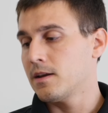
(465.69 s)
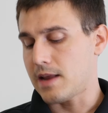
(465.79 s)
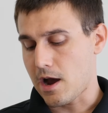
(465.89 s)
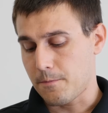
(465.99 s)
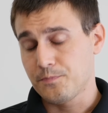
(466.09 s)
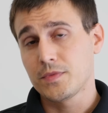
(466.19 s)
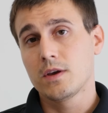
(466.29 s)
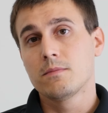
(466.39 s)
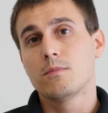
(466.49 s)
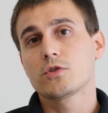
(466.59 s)
Now,
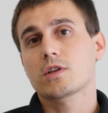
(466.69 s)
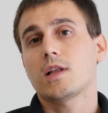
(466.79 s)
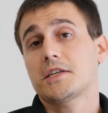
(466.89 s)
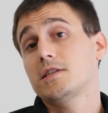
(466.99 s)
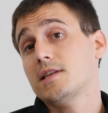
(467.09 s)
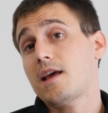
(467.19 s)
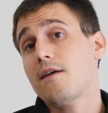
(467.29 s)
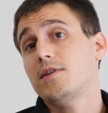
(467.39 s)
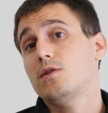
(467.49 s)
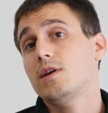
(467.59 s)
most clutches in
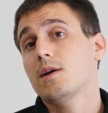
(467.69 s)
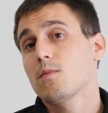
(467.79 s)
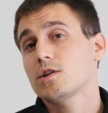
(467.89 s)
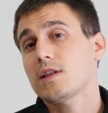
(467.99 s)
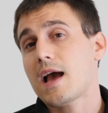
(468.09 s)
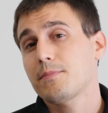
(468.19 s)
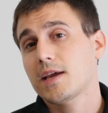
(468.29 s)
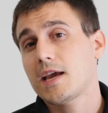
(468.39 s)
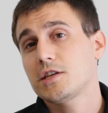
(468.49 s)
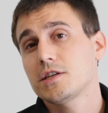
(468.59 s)
heavy-duty commercial
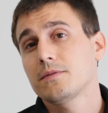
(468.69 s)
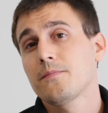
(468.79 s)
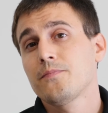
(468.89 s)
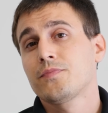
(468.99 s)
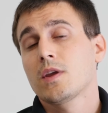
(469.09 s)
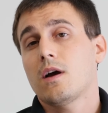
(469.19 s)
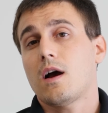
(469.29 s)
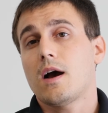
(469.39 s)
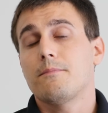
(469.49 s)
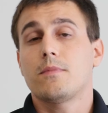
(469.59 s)
application
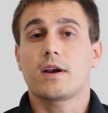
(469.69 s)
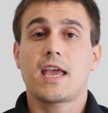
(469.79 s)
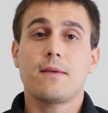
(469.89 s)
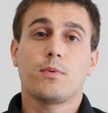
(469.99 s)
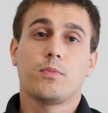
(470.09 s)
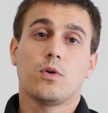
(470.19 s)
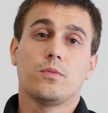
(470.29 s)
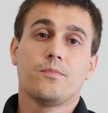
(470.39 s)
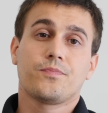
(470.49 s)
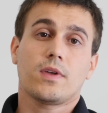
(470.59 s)
are
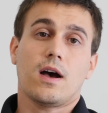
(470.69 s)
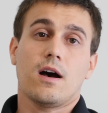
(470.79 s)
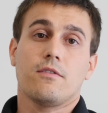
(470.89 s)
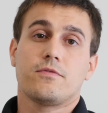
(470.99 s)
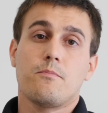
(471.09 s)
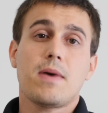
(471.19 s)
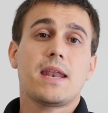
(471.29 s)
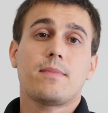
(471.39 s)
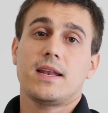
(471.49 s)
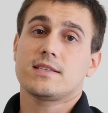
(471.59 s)
capable of many,
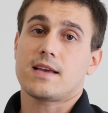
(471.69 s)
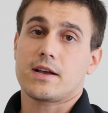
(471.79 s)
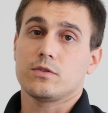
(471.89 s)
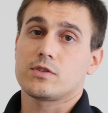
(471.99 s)
many cycles.